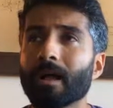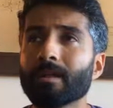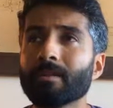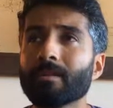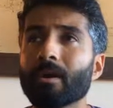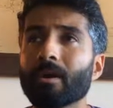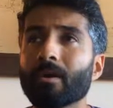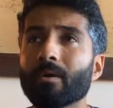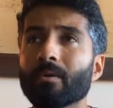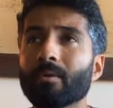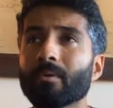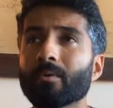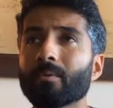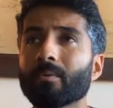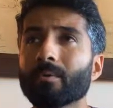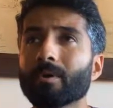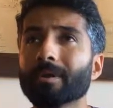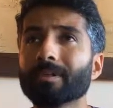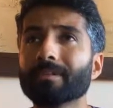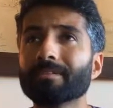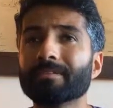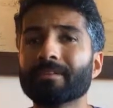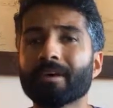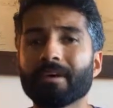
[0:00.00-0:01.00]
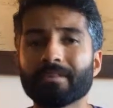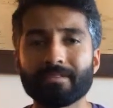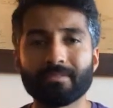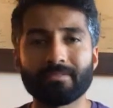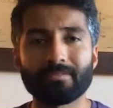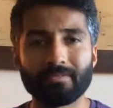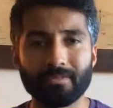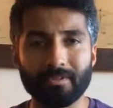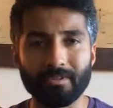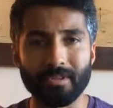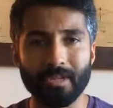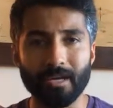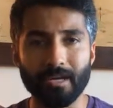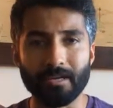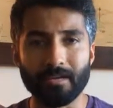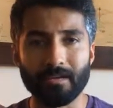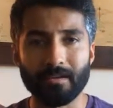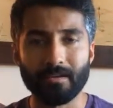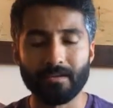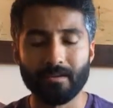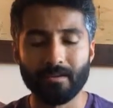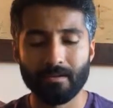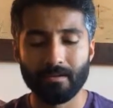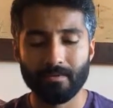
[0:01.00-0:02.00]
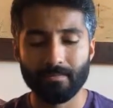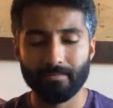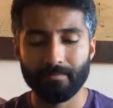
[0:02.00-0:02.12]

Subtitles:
I know what it doesn't feel like.